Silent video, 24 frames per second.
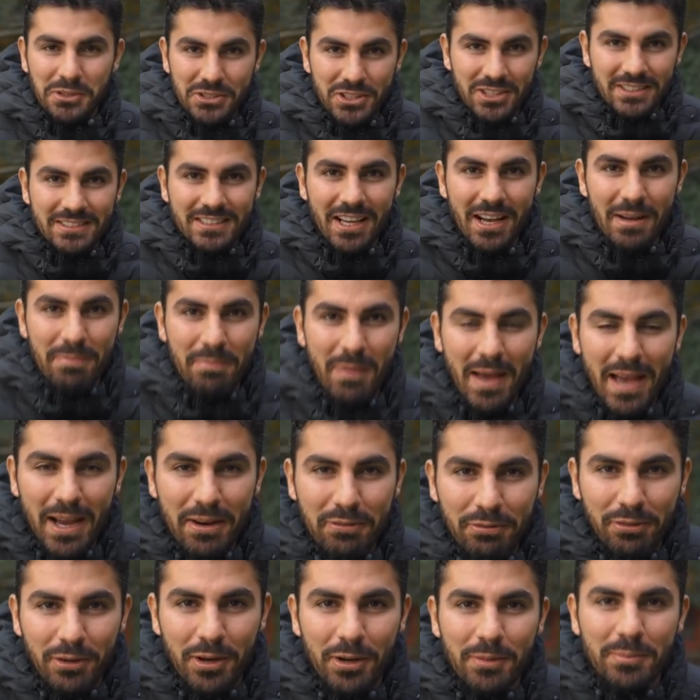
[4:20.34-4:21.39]
Just got back
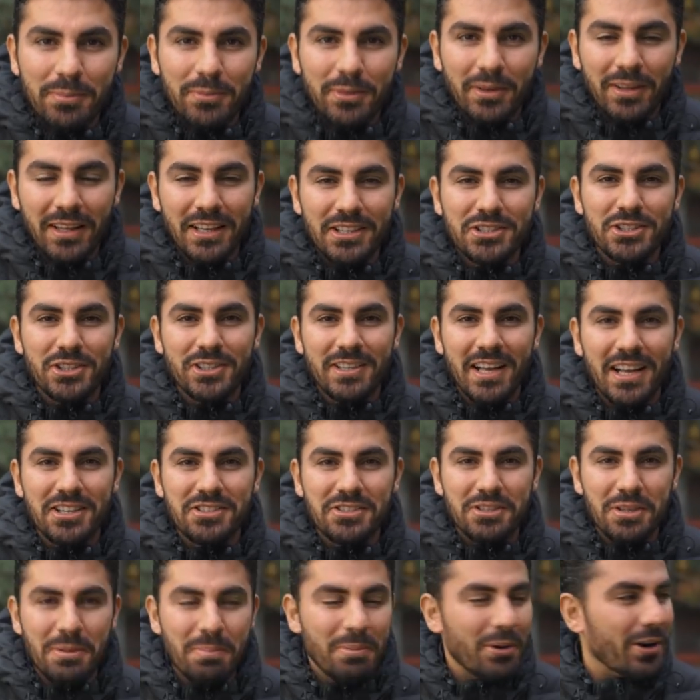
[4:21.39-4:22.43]
from Glacier
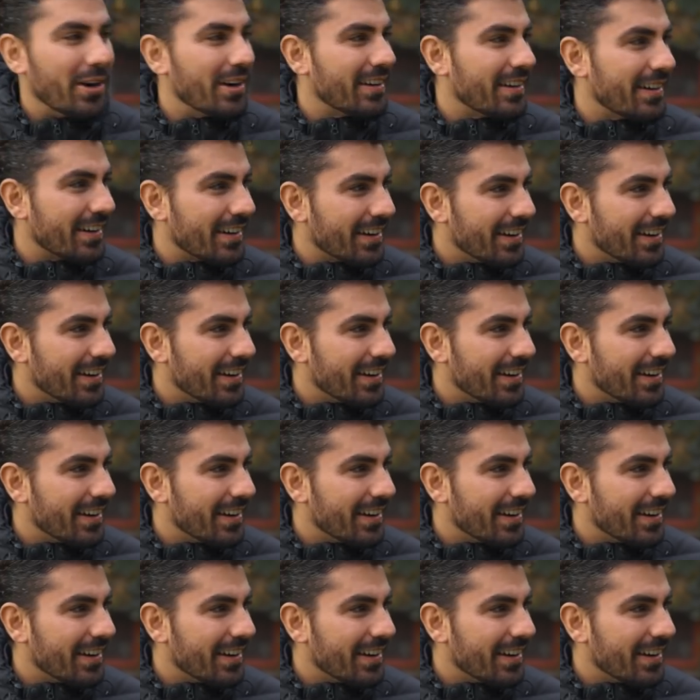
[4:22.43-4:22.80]
National Park,